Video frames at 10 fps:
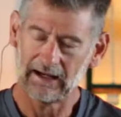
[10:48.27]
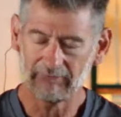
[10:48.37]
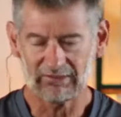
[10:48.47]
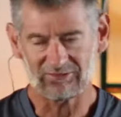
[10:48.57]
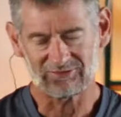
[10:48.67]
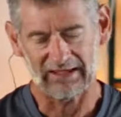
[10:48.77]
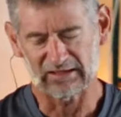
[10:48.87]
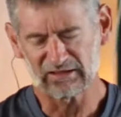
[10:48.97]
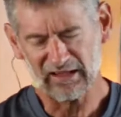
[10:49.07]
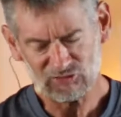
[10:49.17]
And I want to
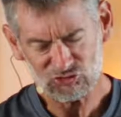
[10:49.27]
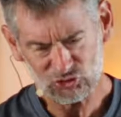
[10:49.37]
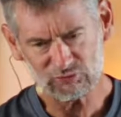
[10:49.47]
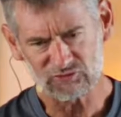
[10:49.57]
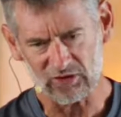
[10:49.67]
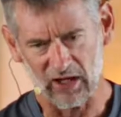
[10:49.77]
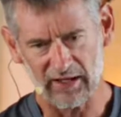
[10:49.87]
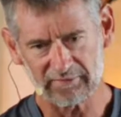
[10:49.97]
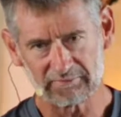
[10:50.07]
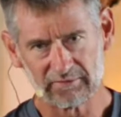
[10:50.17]
say, unless you've
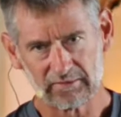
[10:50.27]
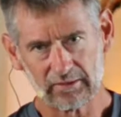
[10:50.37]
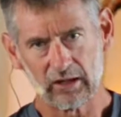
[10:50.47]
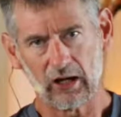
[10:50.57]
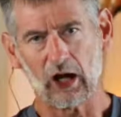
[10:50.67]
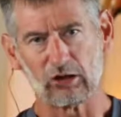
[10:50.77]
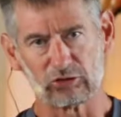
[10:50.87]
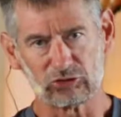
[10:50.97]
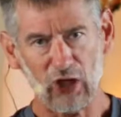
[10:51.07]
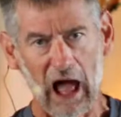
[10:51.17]
done a
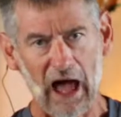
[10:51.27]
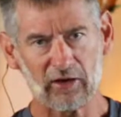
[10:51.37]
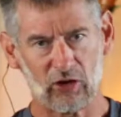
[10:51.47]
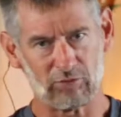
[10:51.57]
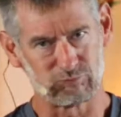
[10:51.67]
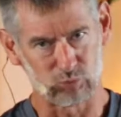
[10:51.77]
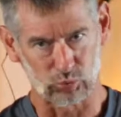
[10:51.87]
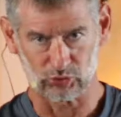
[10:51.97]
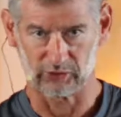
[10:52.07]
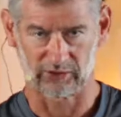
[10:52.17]
lot
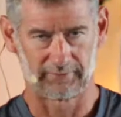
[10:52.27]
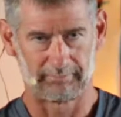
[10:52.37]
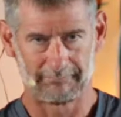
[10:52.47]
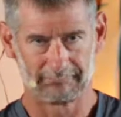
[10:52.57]
of work